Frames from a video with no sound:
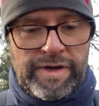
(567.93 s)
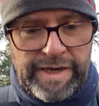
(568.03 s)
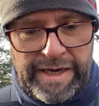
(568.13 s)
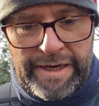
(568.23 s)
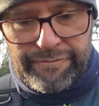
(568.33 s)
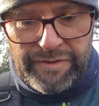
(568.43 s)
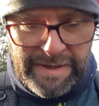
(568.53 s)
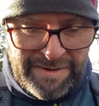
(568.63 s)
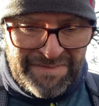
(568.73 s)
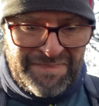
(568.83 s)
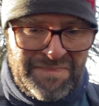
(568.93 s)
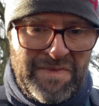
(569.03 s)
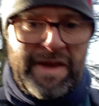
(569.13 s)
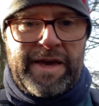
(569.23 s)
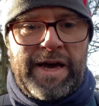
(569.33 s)
I have.
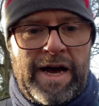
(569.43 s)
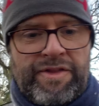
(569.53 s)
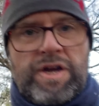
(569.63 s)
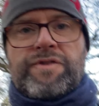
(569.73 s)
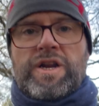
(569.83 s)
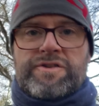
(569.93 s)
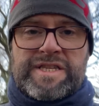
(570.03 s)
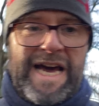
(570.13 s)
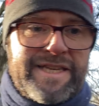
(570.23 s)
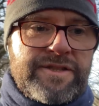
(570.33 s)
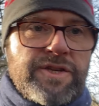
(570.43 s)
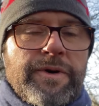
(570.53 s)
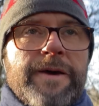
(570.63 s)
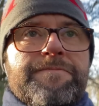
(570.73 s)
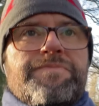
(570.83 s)
And then I've kind of just added to
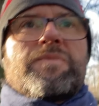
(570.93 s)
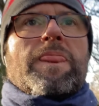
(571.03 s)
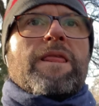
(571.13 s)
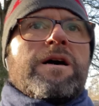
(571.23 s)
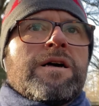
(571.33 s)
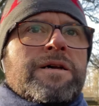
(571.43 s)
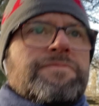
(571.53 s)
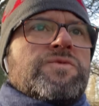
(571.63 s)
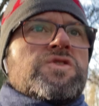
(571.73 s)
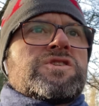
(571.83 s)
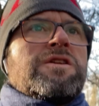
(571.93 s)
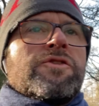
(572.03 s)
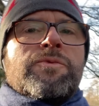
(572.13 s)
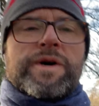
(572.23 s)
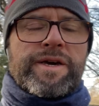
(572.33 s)
it just along
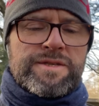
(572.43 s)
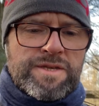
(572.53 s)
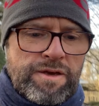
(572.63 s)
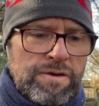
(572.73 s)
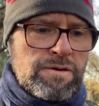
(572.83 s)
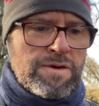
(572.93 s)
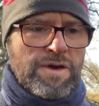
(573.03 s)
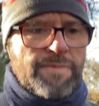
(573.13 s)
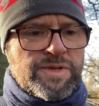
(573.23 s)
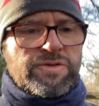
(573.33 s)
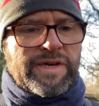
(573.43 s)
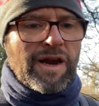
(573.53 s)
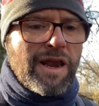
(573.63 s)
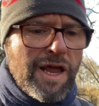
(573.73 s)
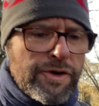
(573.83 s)
the way. So I've been
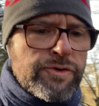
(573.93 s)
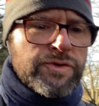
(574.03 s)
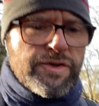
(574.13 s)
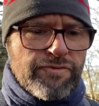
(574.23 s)
doing loads of